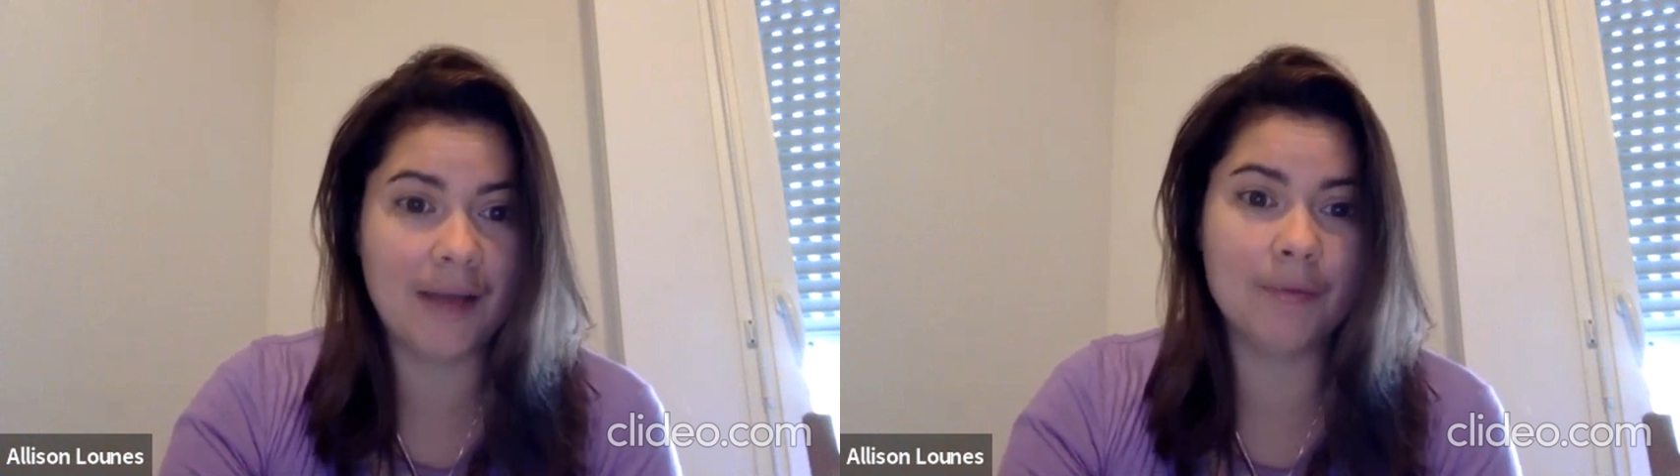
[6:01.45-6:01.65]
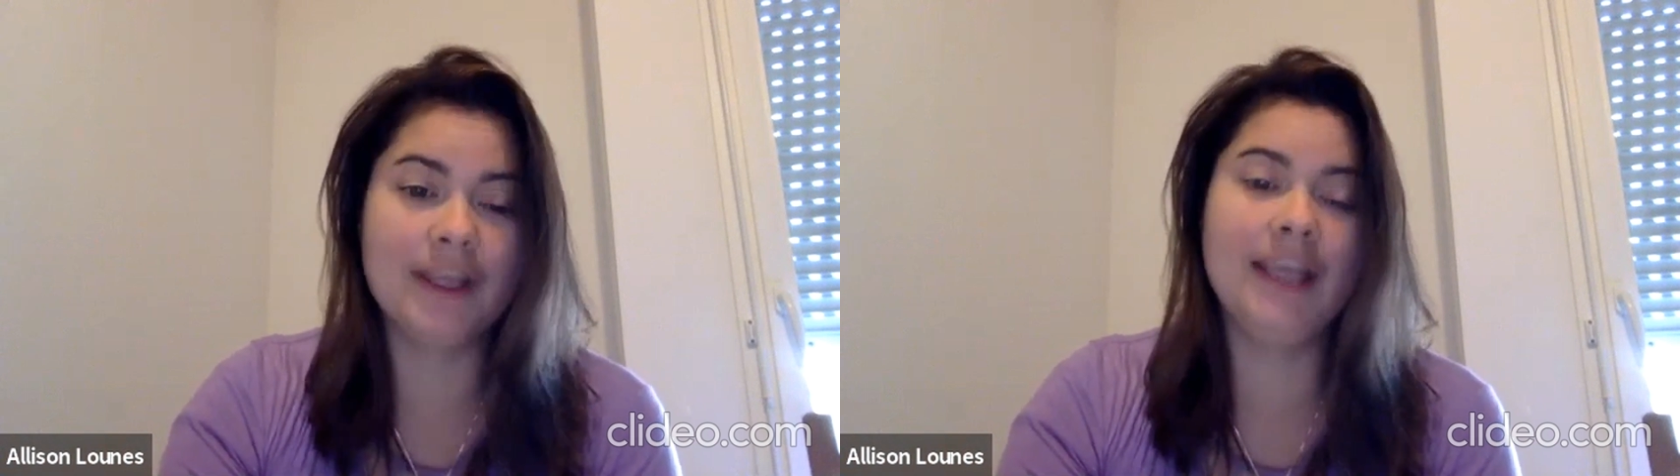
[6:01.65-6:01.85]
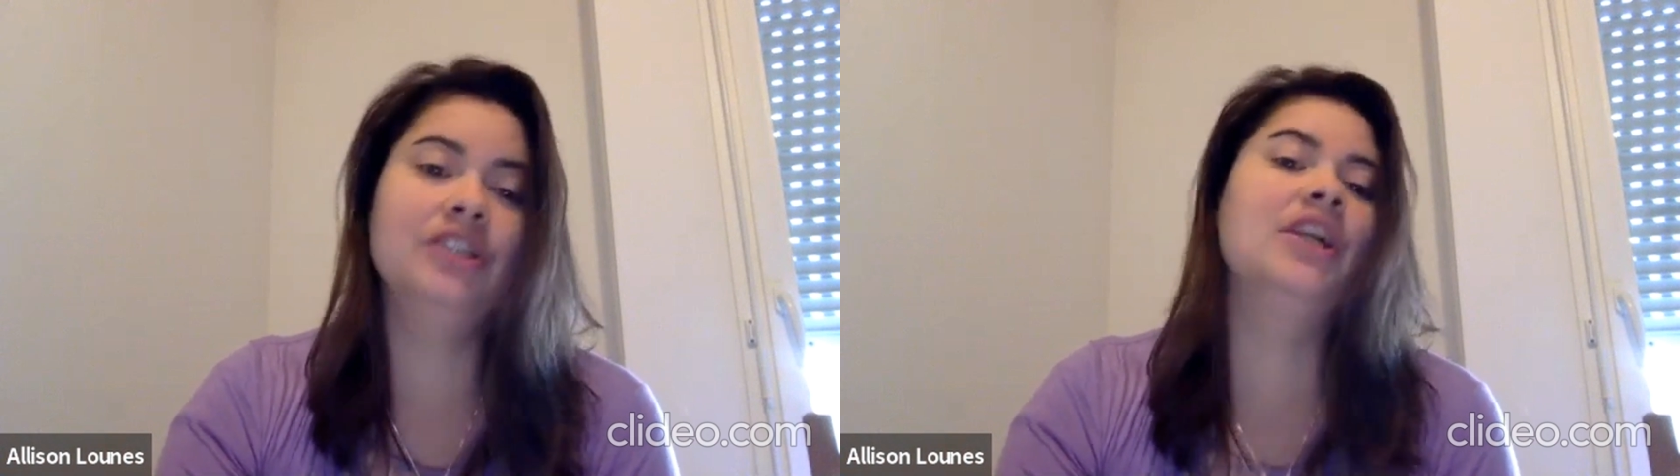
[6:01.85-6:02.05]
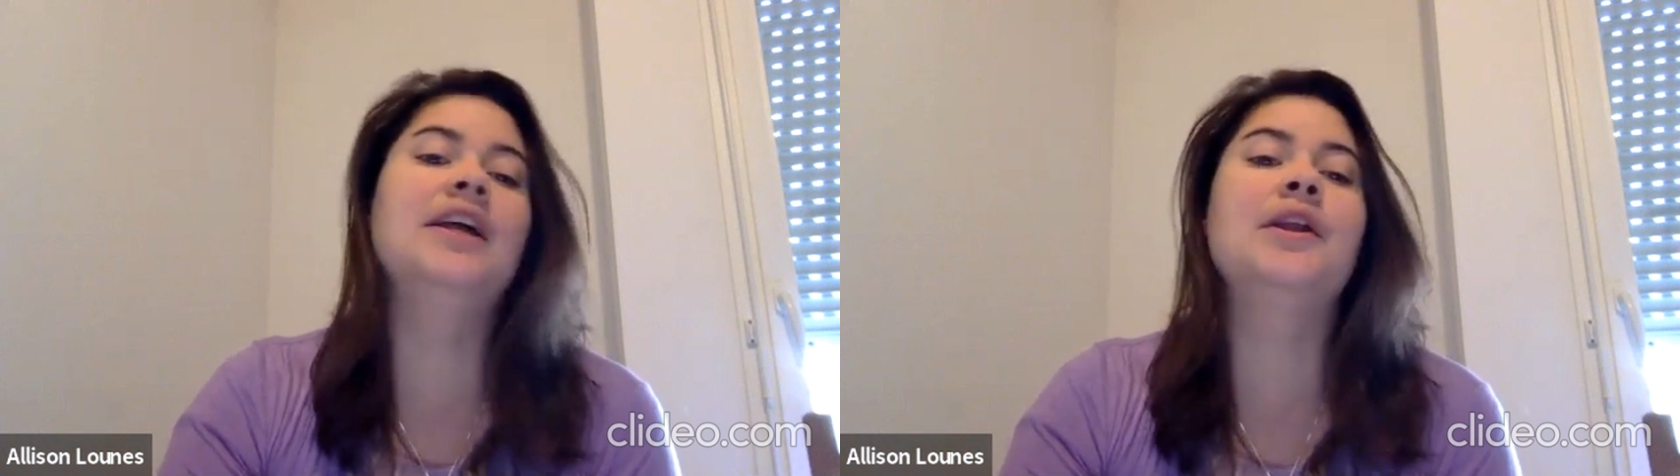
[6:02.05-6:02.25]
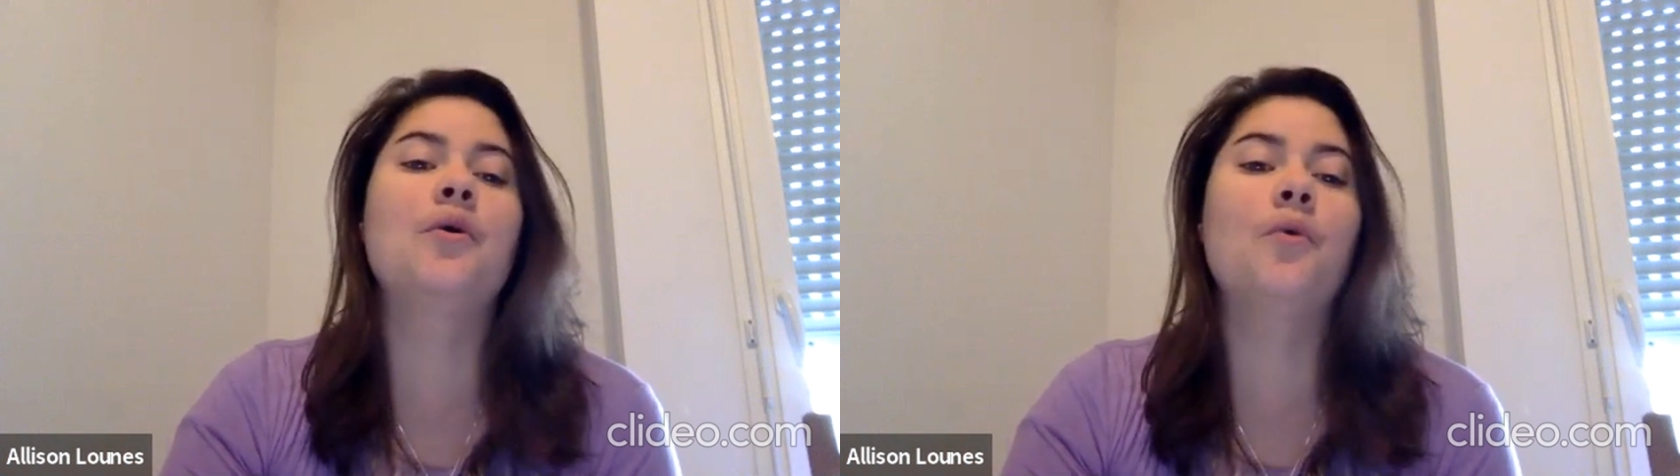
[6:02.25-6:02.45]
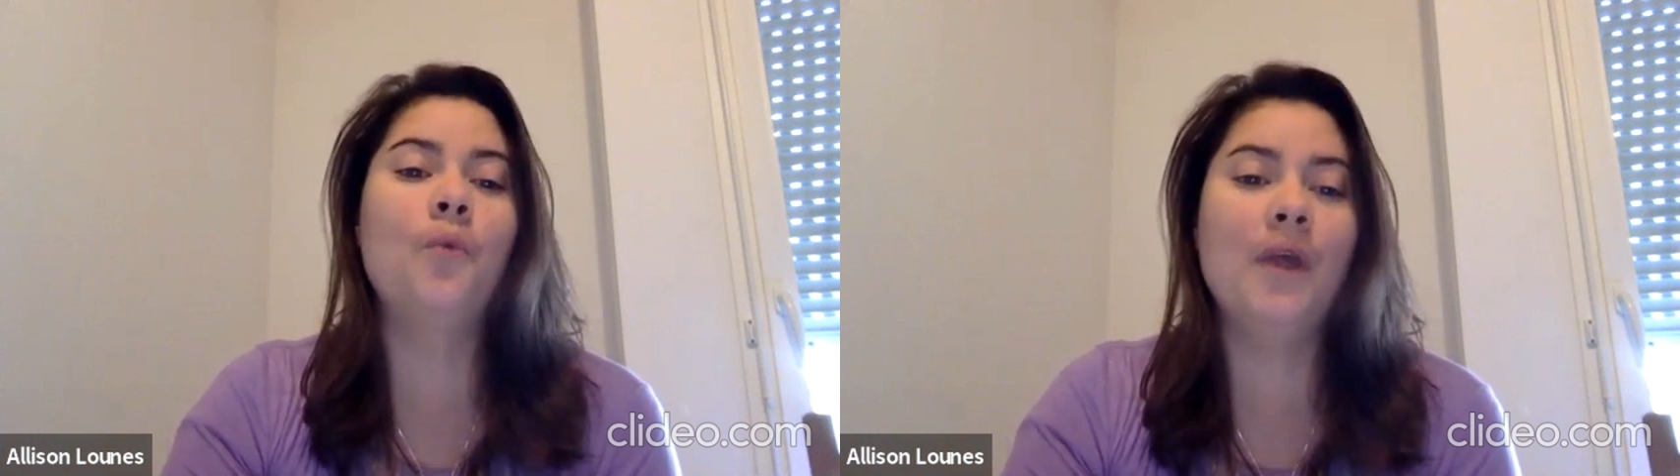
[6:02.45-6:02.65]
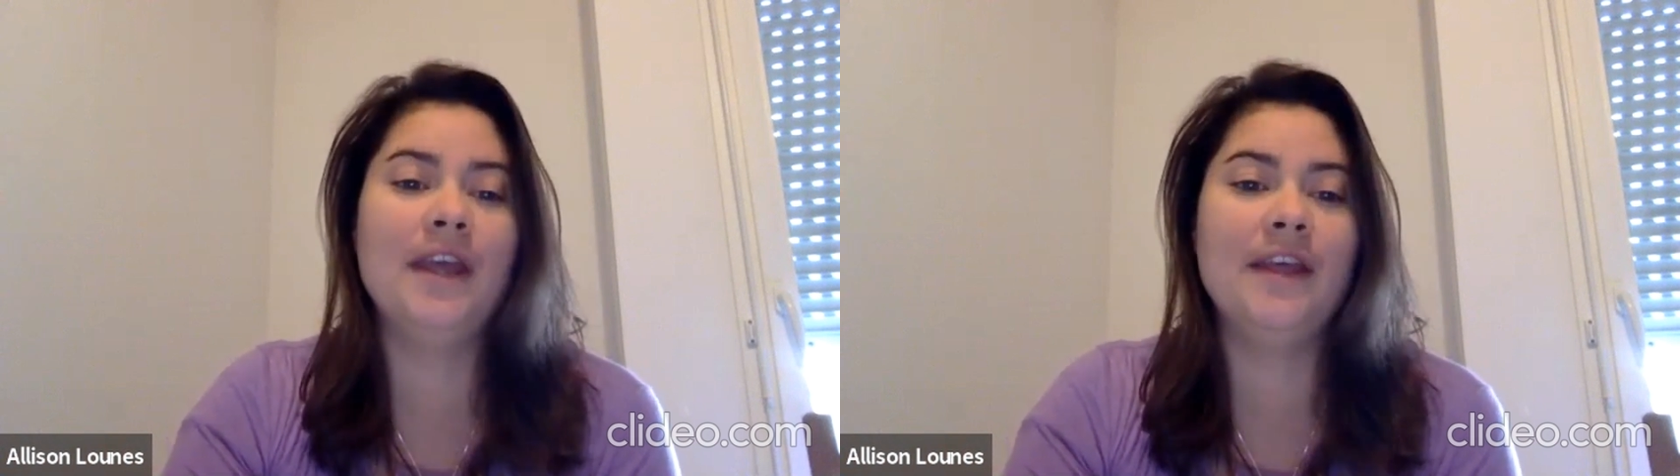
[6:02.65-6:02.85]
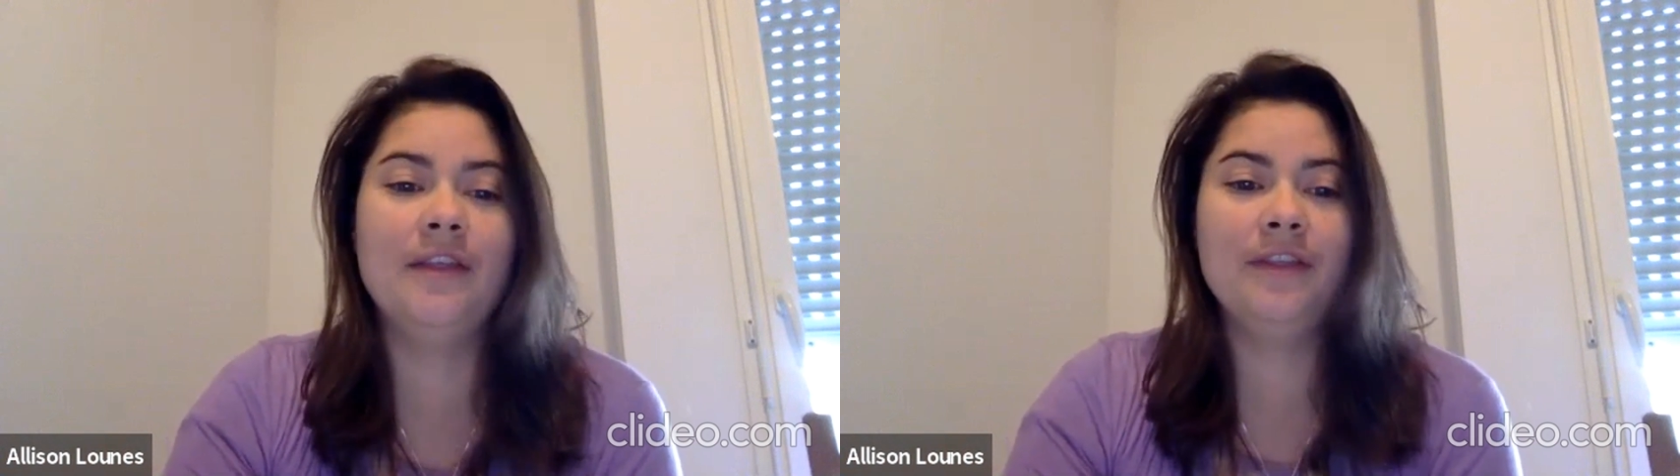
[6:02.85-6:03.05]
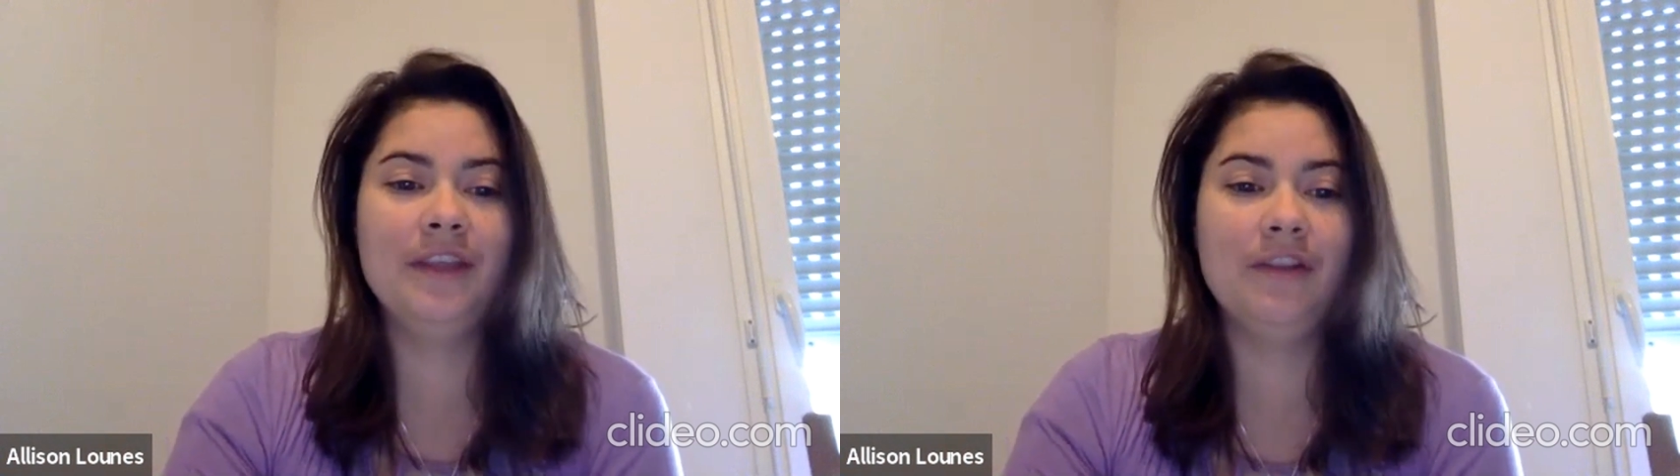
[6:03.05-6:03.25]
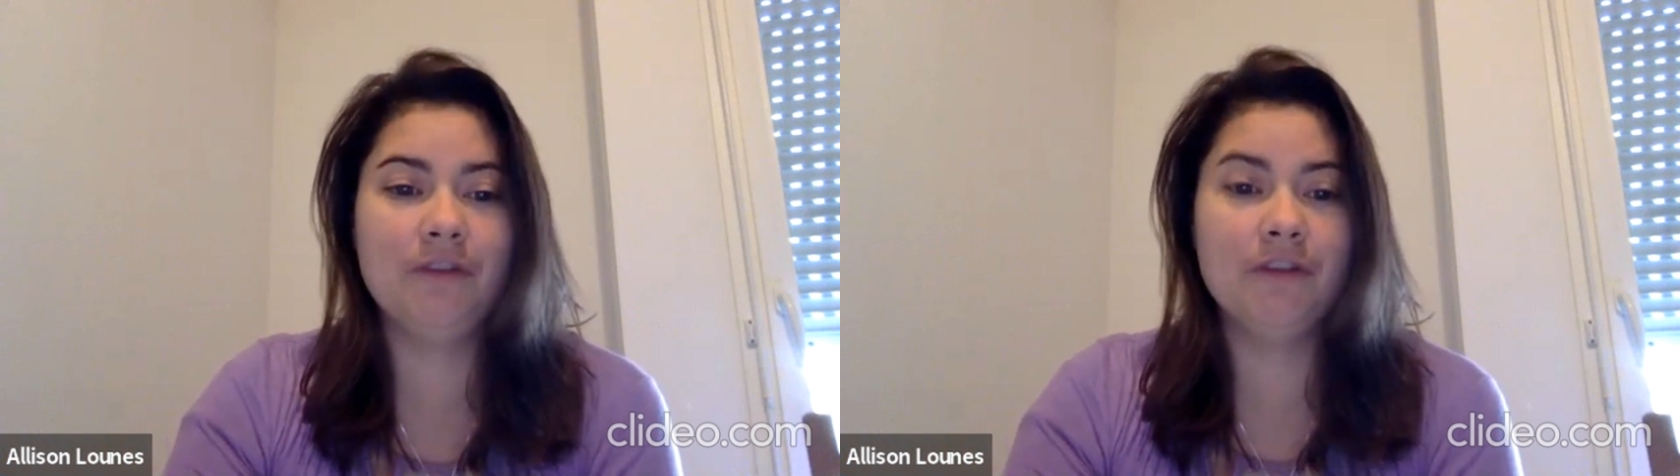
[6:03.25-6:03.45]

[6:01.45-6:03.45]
application with these free